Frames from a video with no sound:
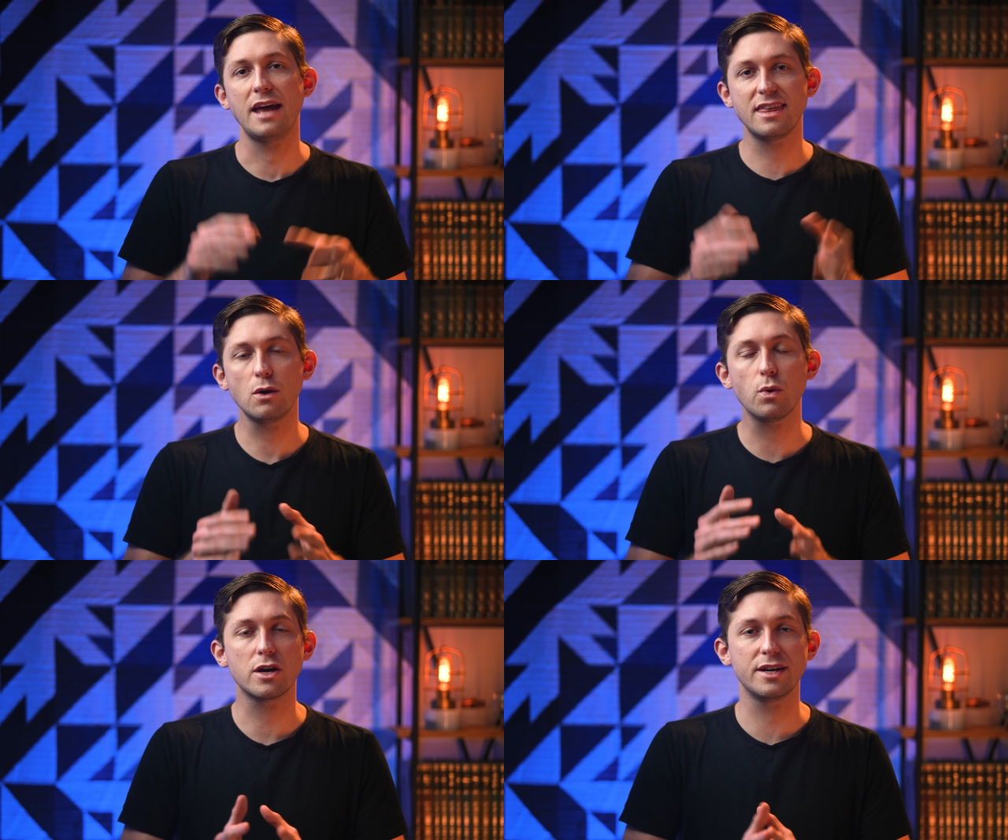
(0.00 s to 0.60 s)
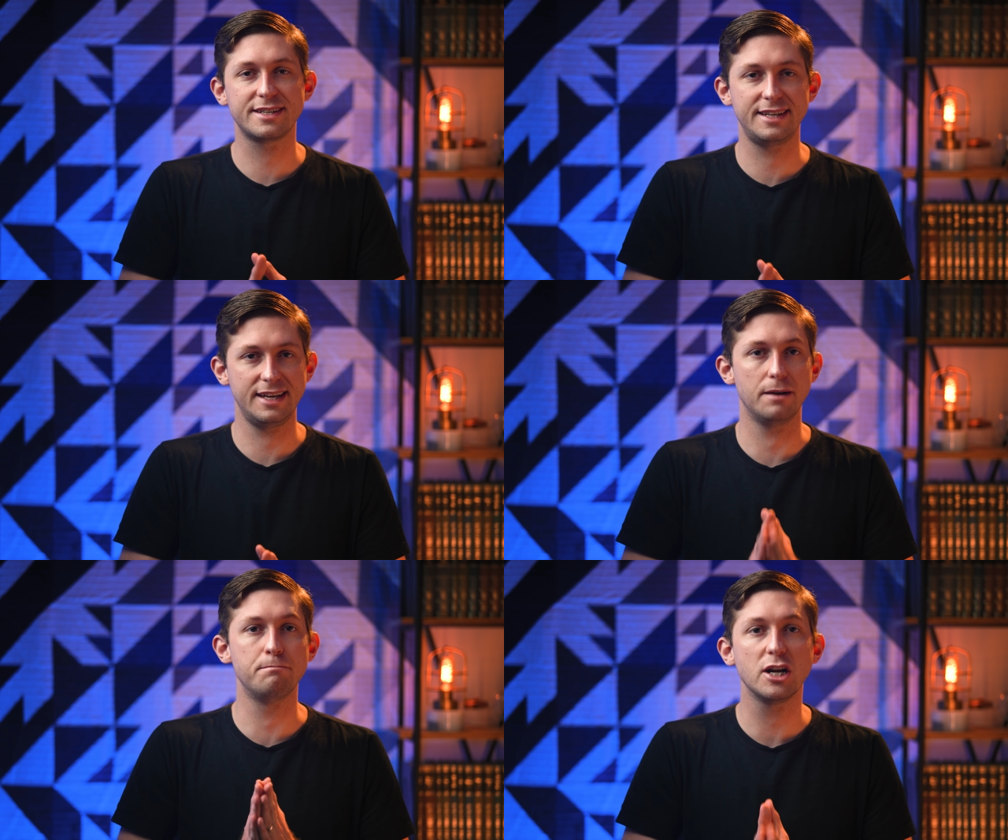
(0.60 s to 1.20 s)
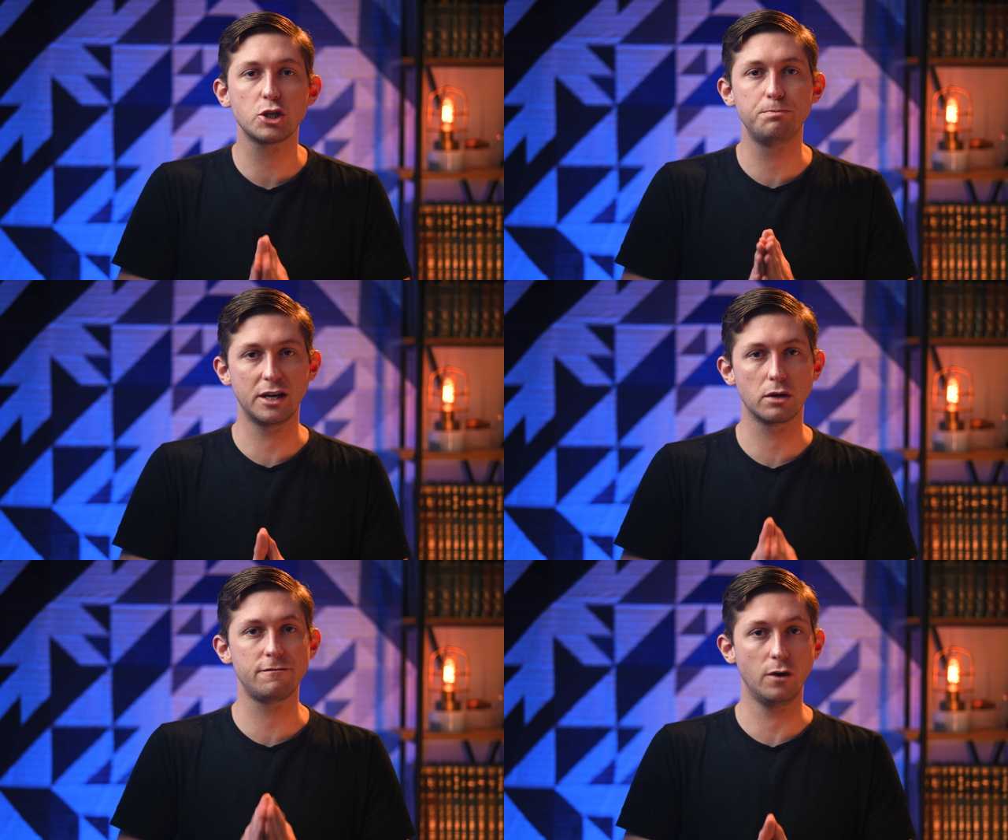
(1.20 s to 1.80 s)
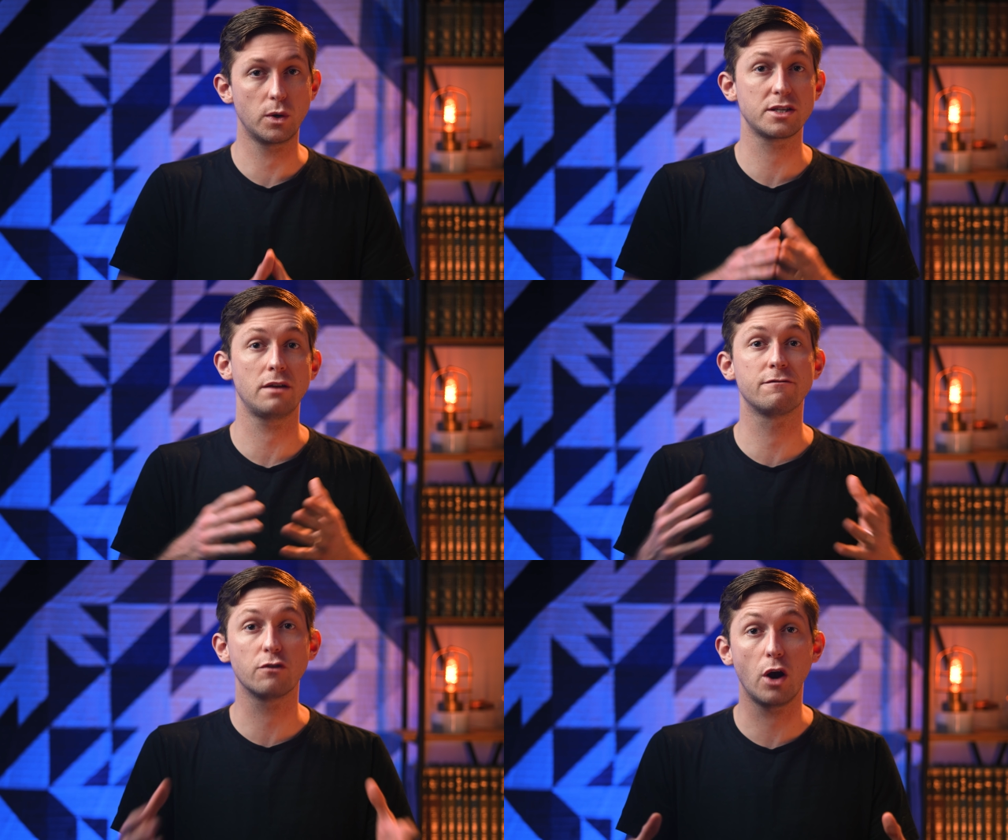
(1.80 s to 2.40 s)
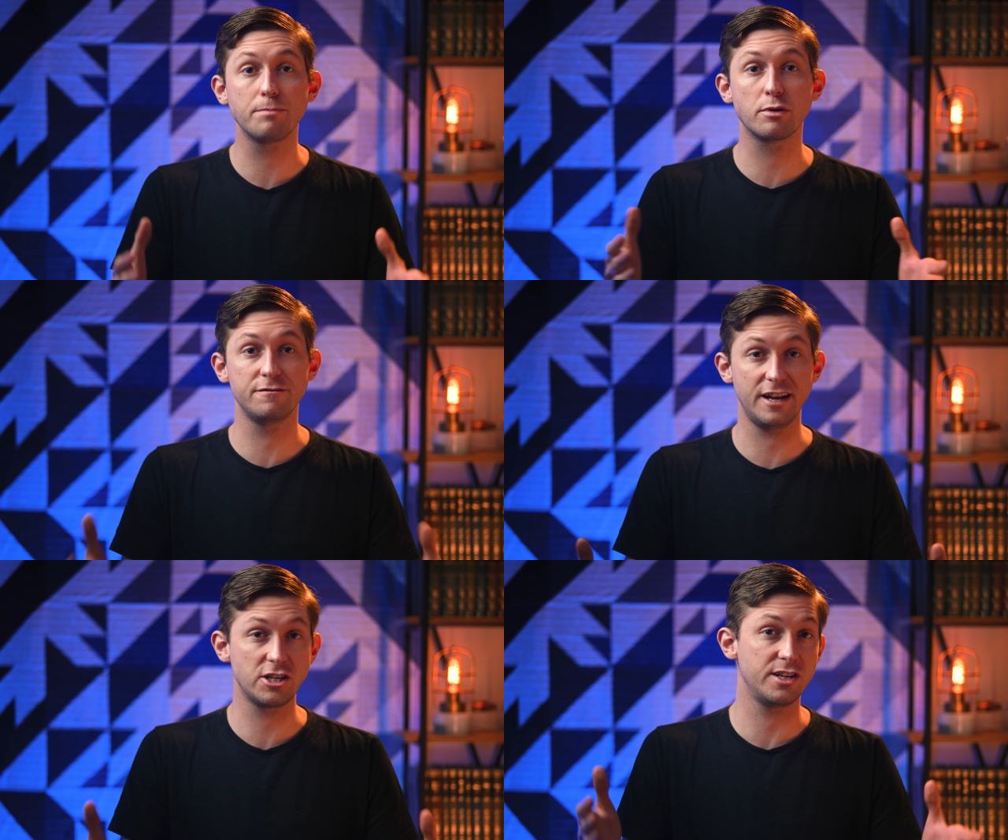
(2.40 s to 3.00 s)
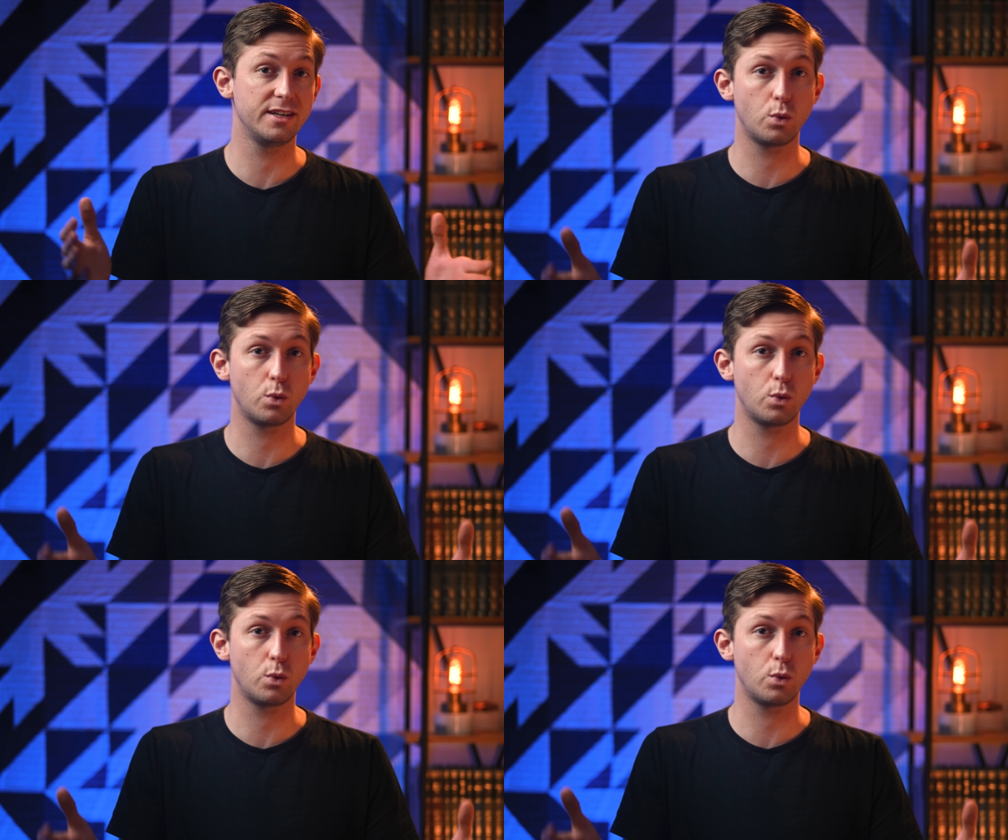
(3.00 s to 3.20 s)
I think we're going to see a much bigger focus on fraud prevention in